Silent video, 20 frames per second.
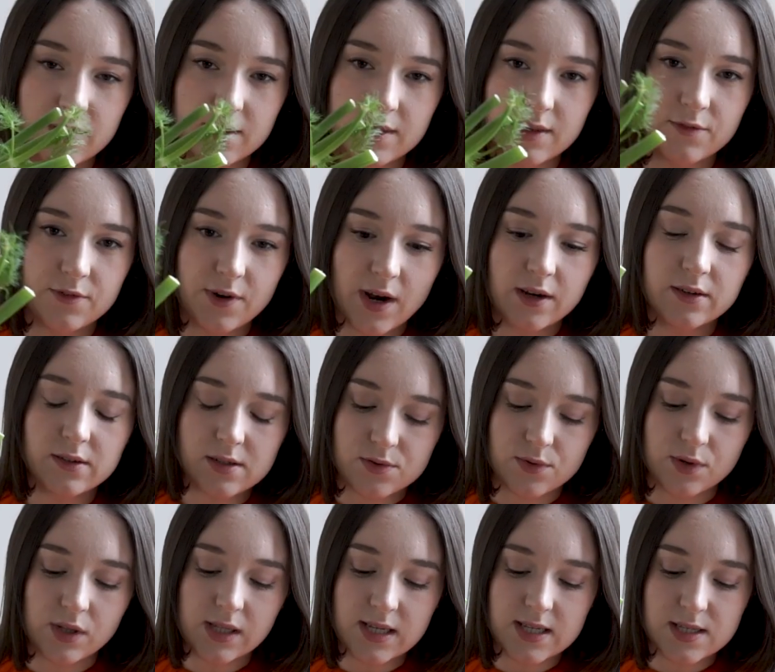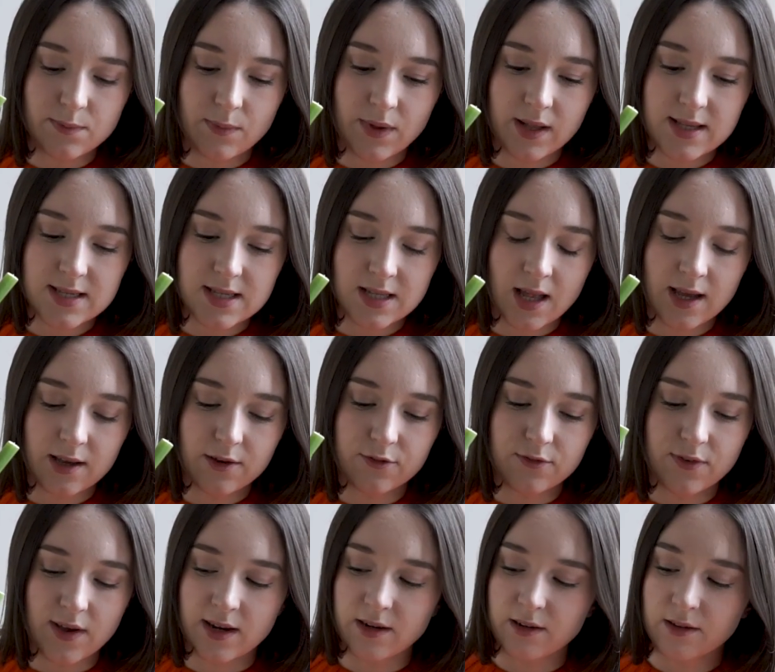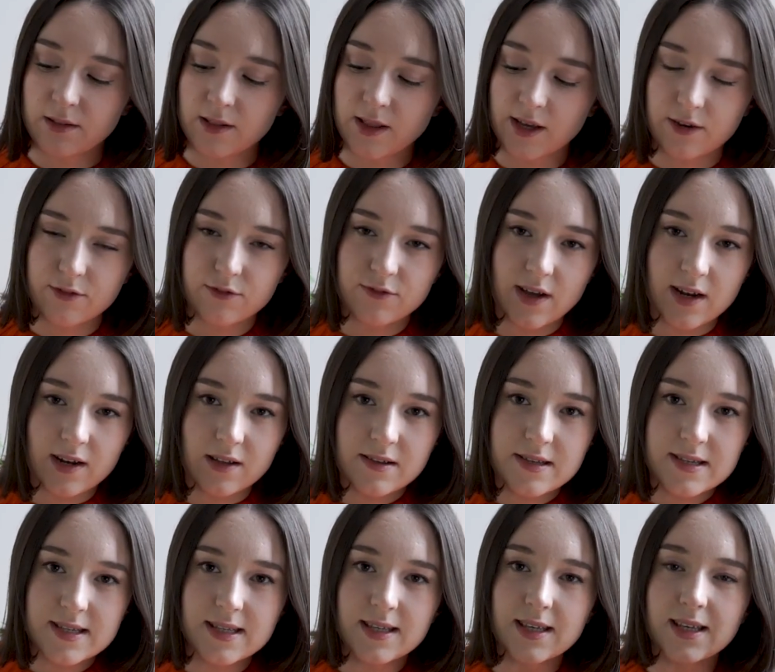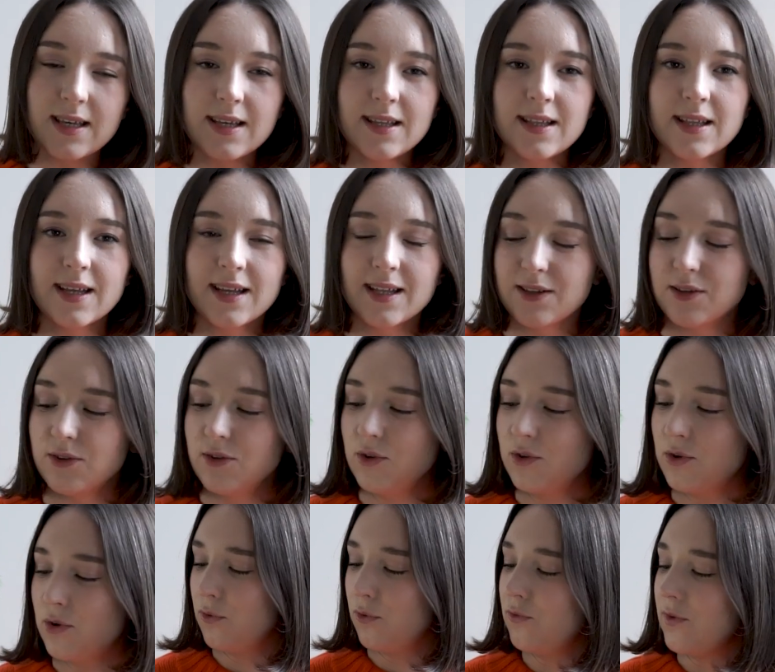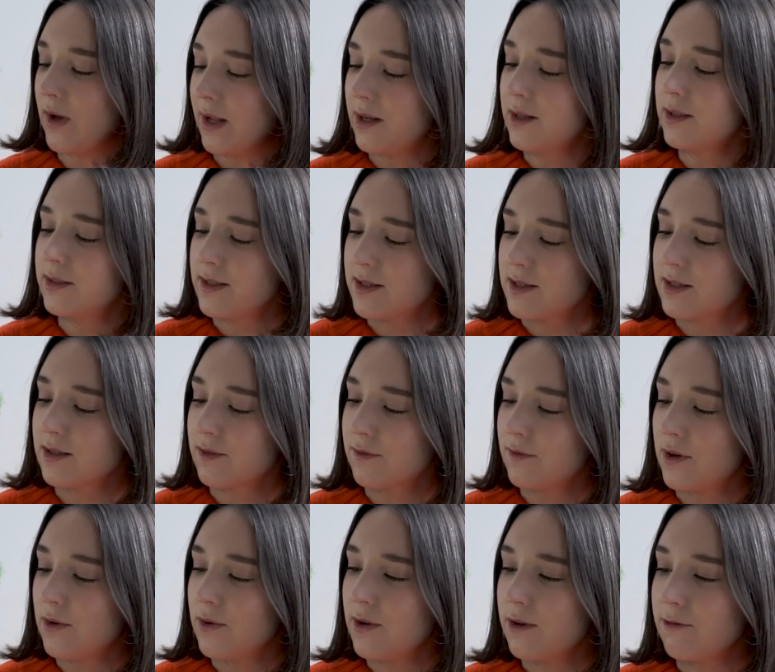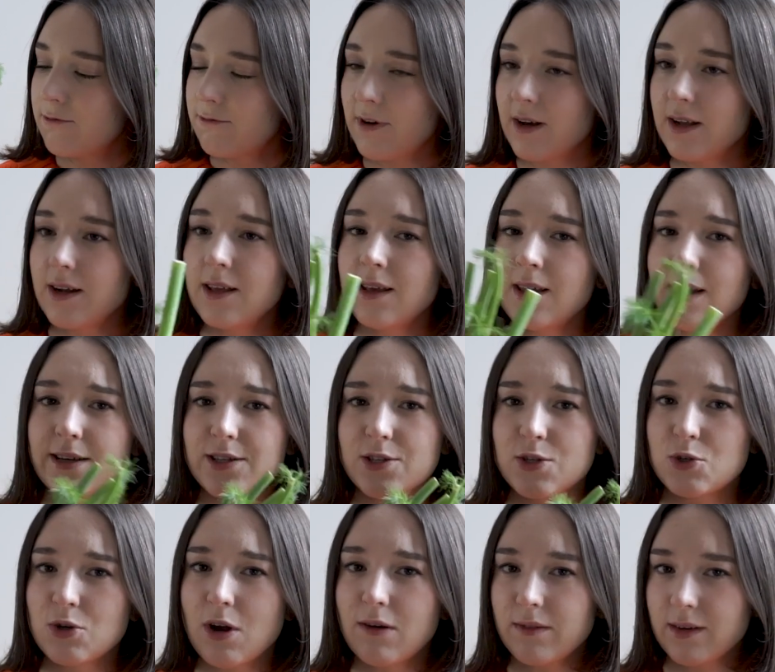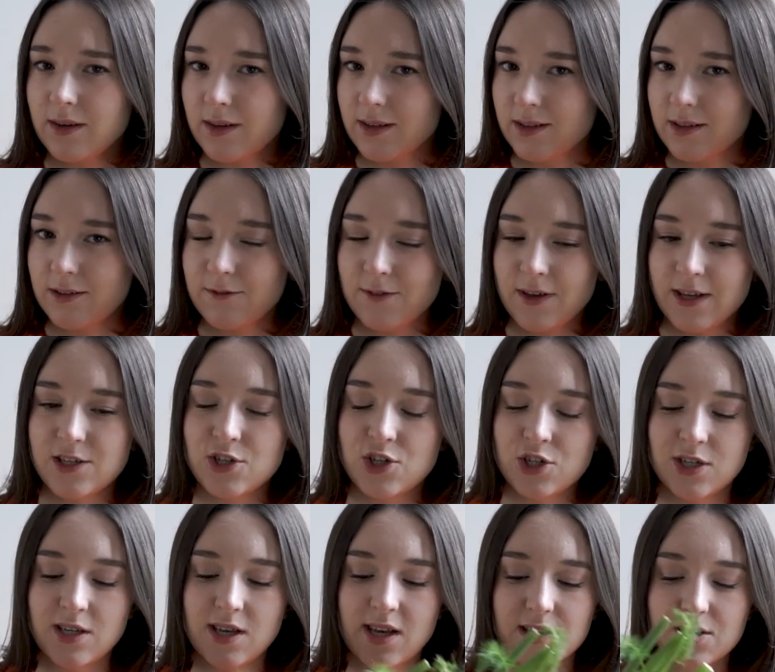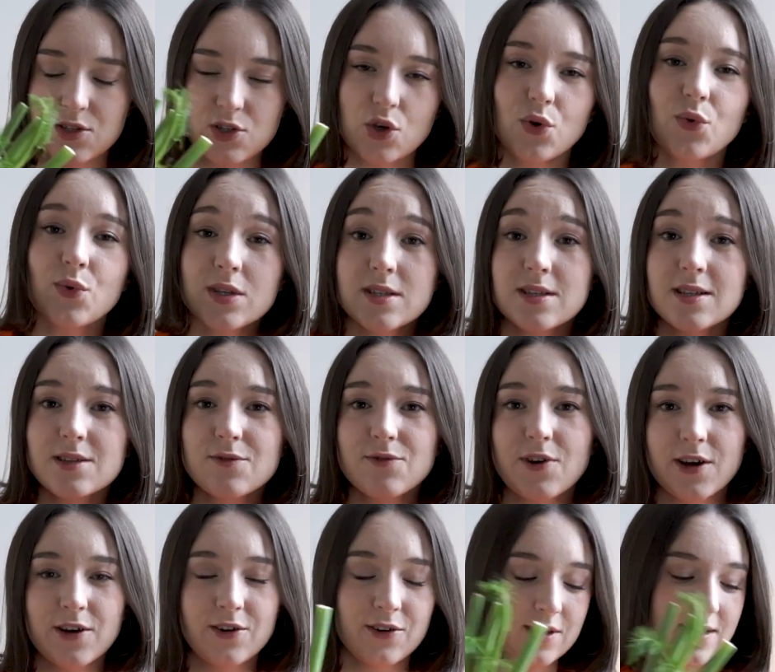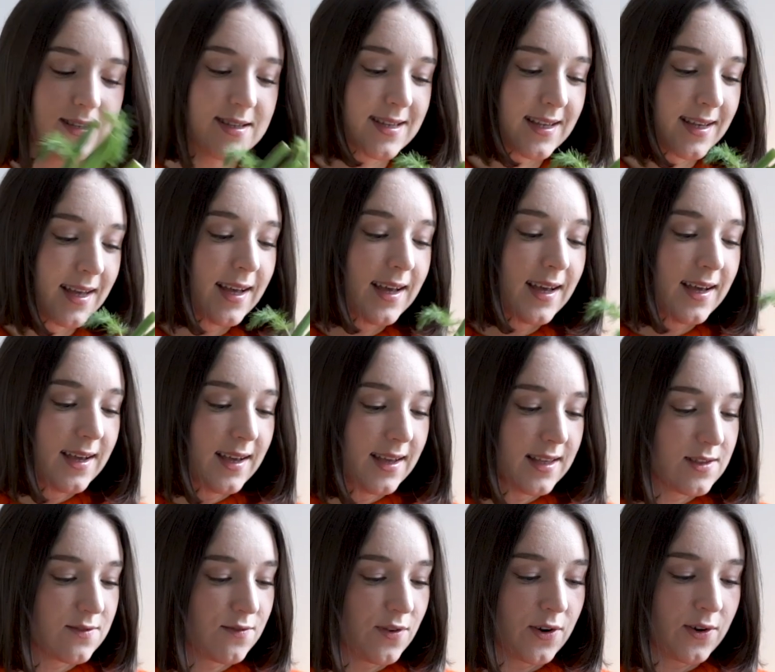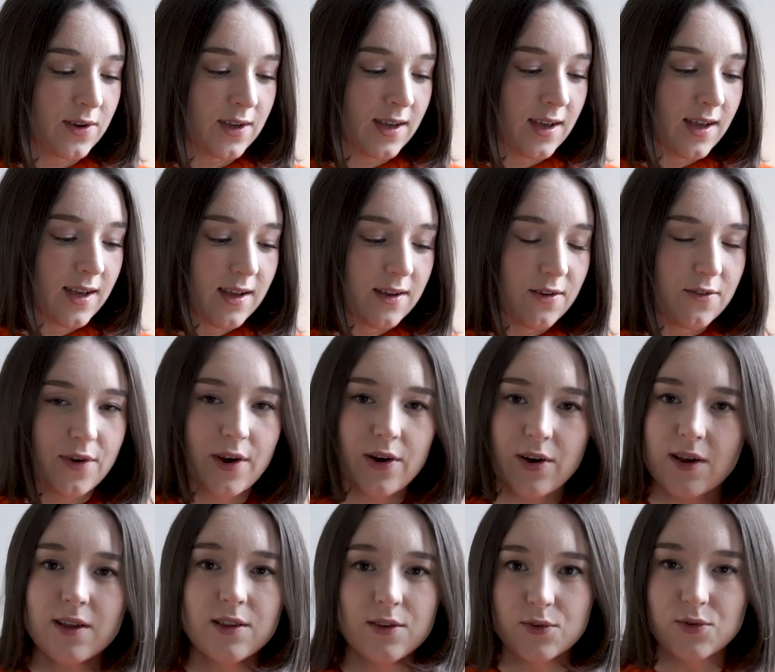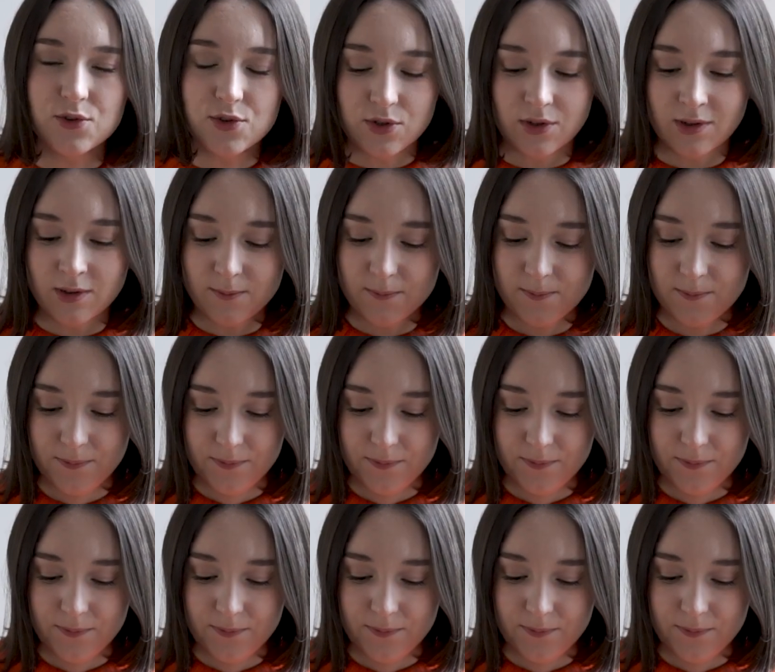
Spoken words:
The fragrance really smells like fennel skin, and you fennel is a very funny, extravagant veggie, and so is this fragrance. It's very, very unusual.